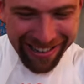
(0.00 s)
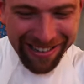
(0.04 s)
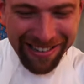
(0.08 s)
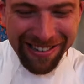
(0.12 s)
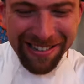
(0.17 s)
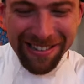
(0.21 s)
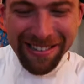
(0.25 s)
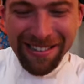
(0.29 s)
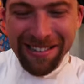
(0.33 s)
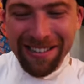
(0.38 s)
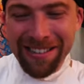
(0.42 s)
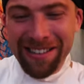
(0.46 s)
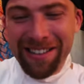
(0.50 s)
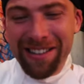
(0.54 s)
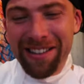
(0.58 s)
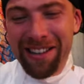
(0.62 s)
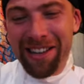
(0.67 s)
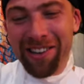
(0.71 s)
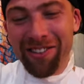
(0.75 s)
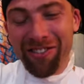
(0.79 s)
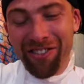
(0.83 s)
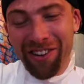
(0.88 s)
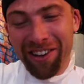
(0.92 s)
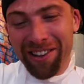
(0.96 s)
this
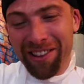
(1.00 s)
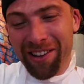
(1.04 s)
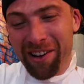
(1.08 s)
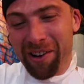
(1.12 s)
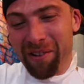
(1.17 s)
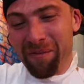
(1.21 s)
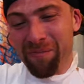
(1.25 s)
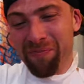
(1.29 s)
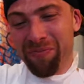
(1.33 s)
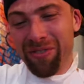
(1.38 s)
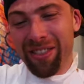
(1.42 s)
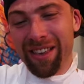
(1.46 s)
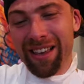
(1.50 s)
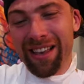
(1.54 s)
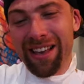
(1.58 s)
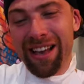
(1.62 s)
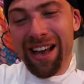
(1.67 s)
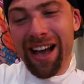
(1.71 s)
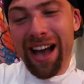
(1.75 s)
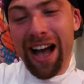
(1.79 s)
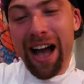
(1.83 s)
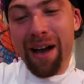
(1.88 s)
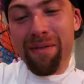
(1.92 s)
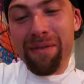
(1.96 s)
is fun though.
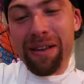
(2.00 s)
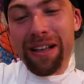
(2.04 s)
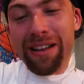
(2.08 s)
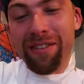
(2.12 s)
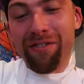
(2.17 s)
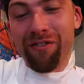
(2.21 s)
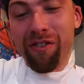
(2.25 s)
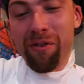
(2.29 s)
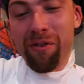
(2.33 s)
I mean,